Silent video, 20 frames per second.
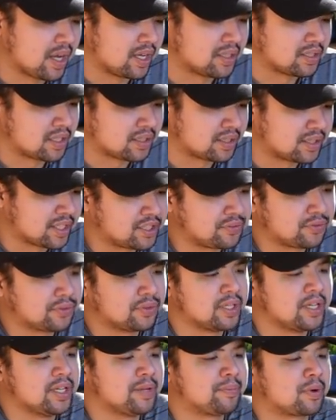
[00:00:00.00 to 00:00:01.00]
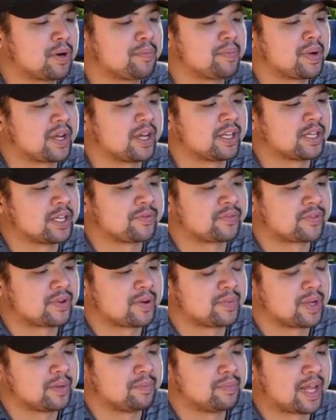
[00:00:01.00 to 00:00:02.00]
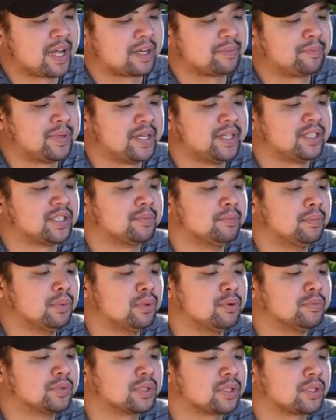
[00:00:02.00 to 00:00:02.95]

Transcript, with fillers: I successfully propagated from my Black Prince bloom